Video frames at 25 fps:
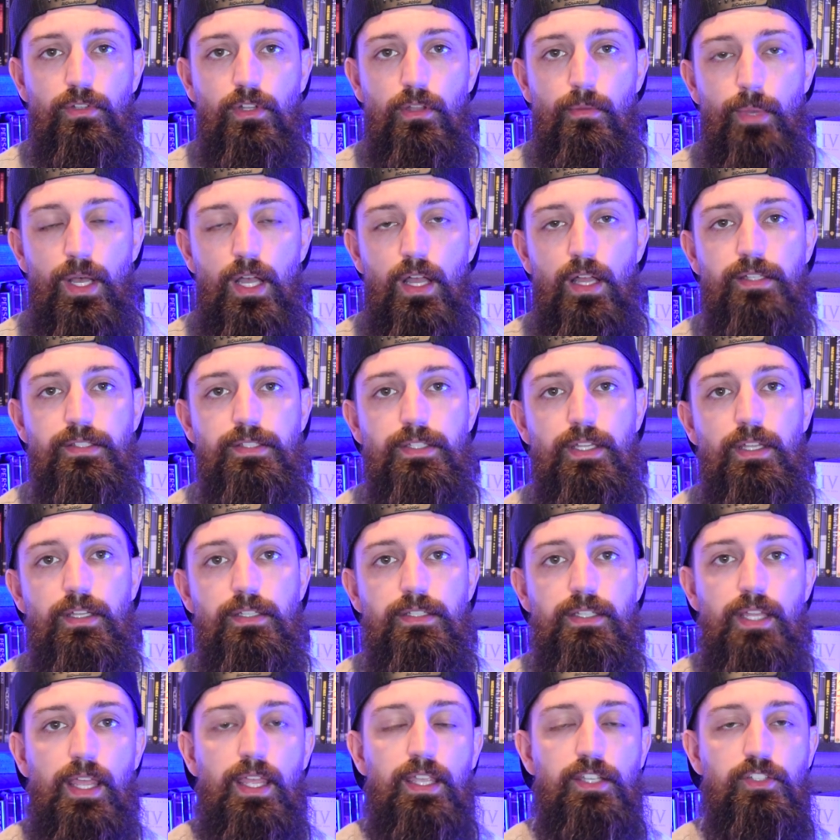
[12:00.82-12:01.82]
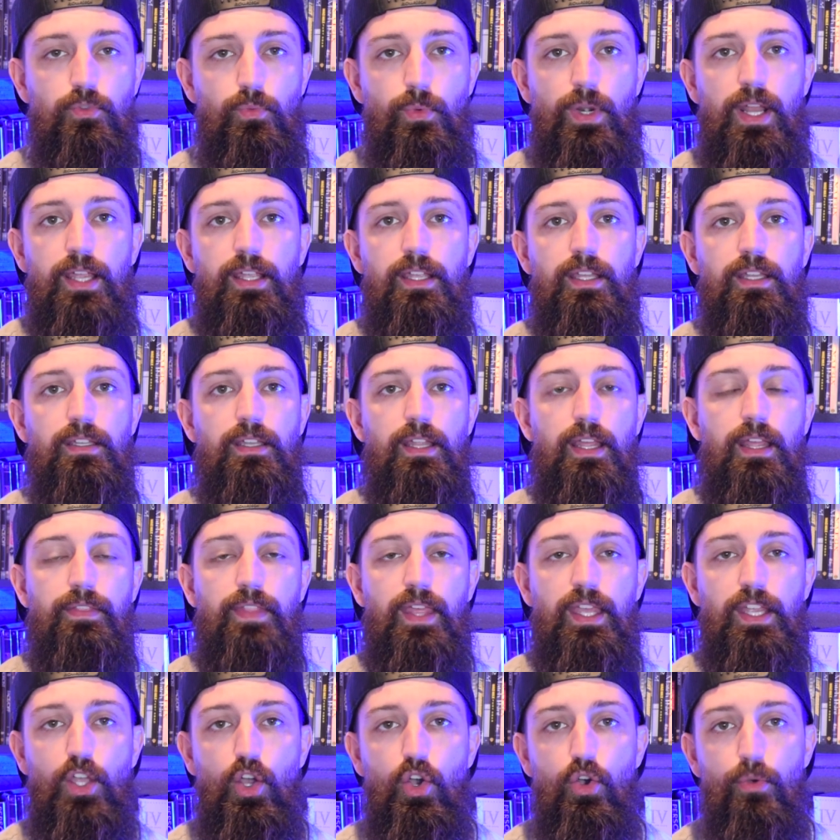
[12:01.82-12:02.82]
Lamont takes Reagan and
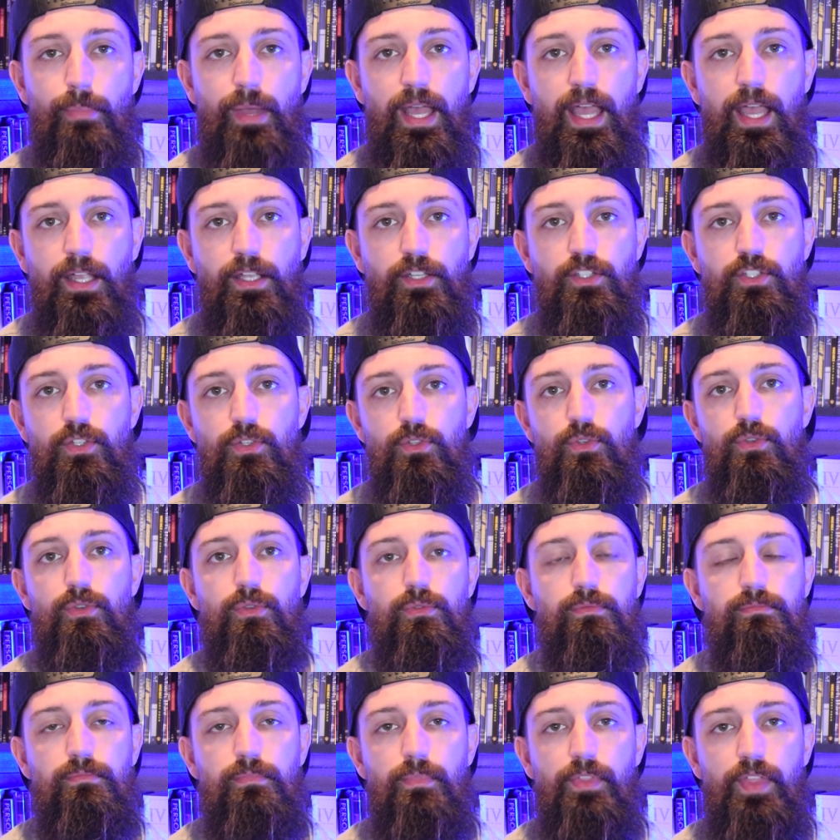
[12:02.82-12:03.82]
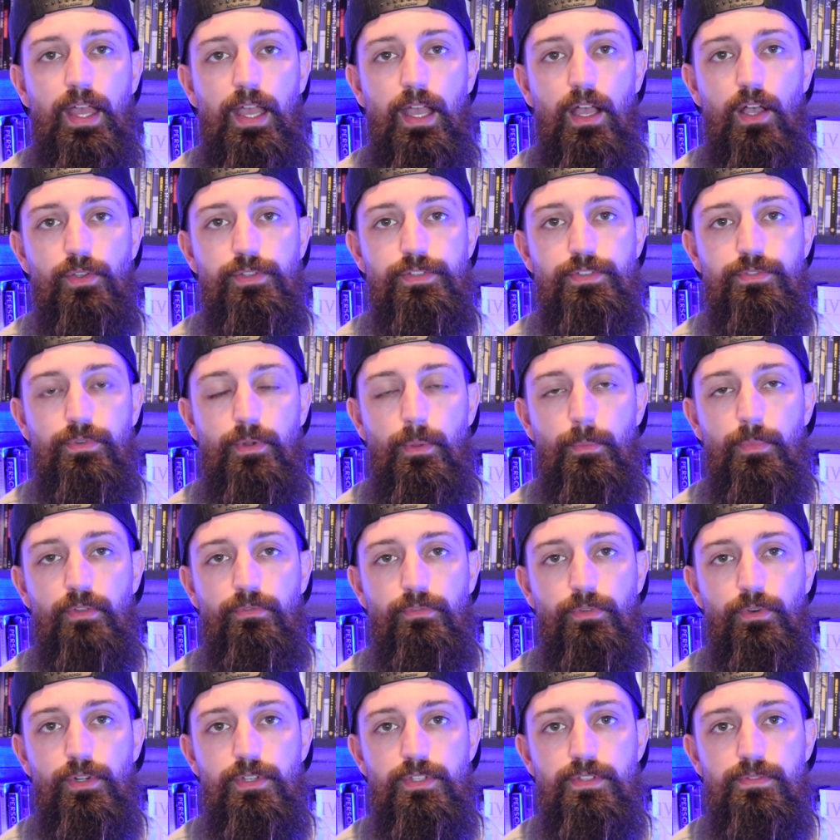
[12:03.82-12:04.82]
they go back to the house from the
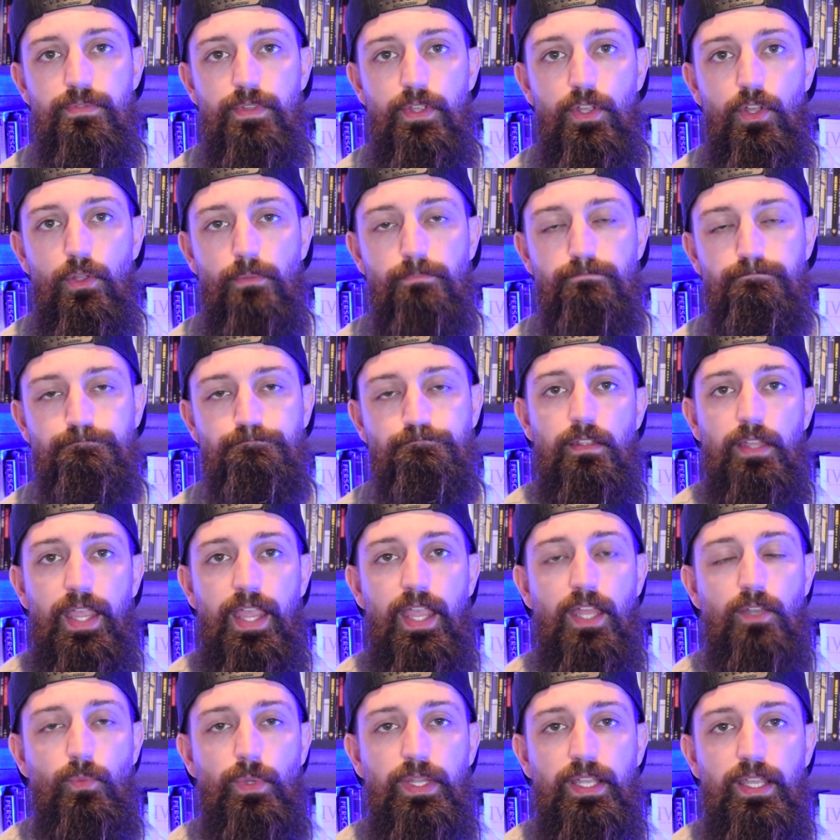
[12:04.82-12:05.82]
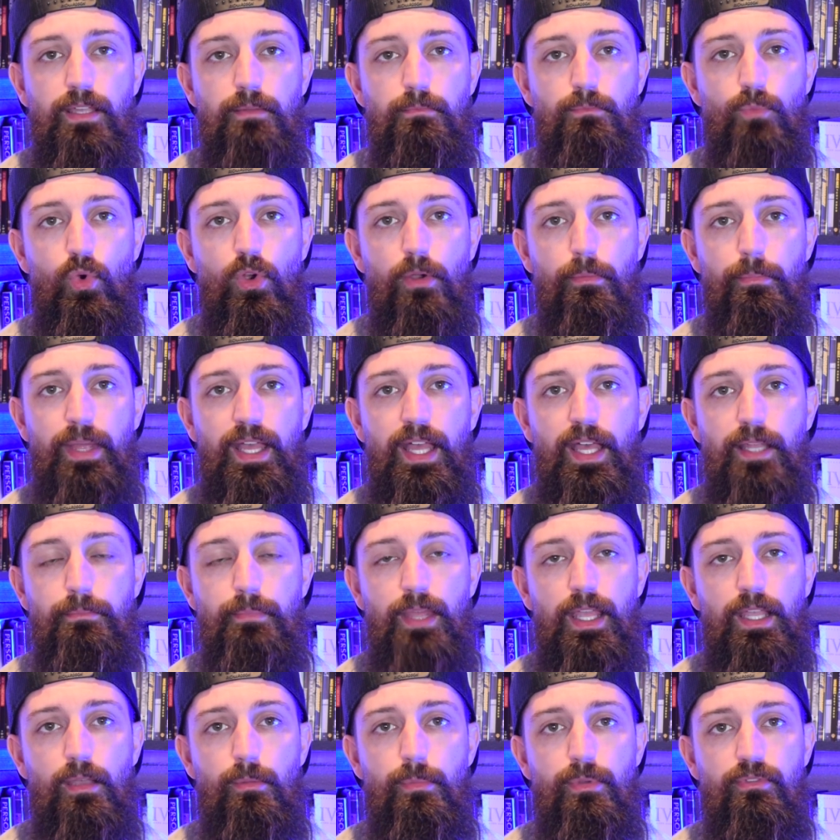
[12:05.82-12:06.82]
first film, and we get more bad
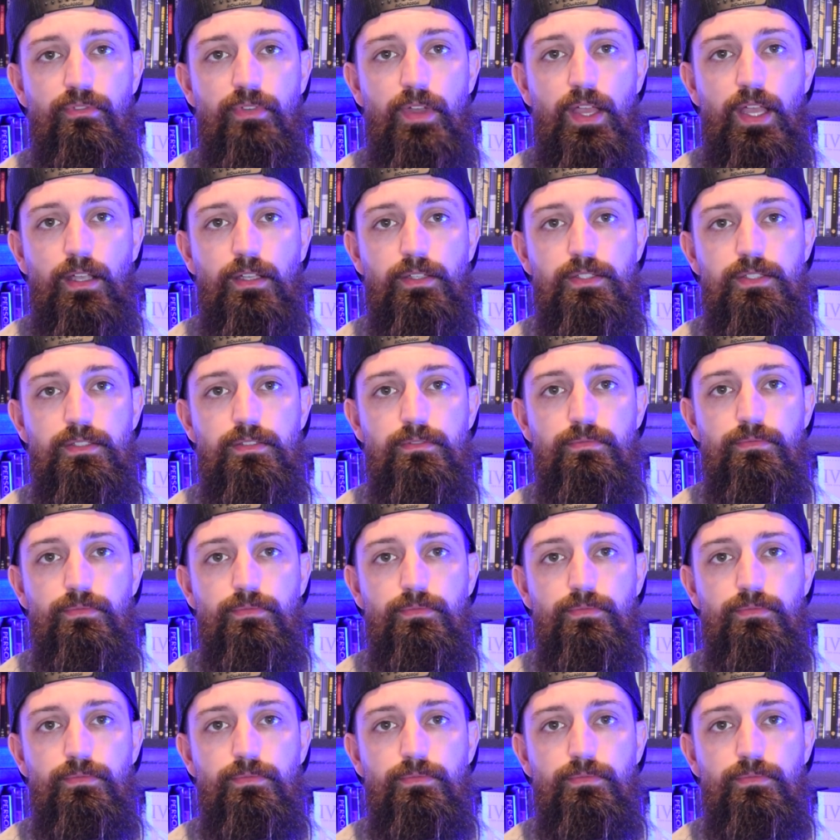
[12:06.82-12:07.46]
makeup effects